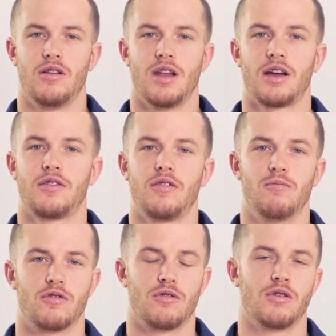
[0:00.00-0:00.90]
Next is
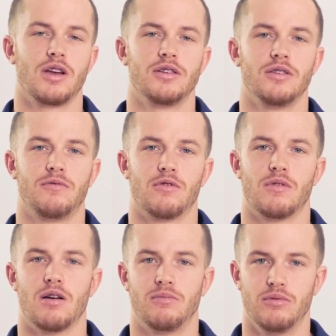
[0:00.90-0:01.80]
more oriented for
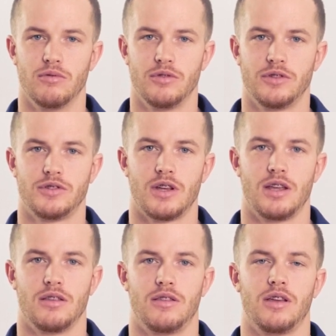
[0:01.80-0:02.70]
around pools
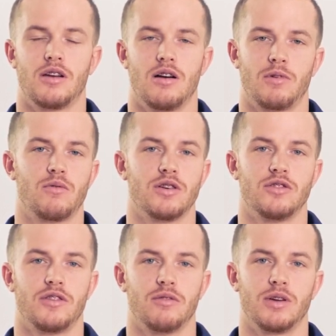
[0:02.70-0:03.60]
and the common
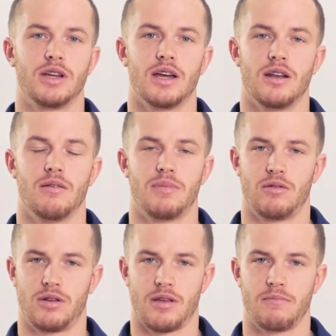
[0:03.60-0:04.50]
questions that we get
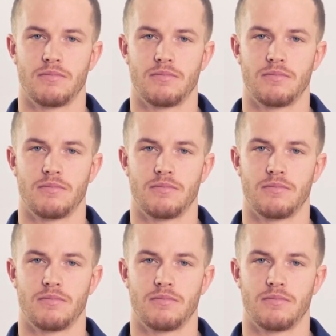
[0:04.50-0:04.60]
about them.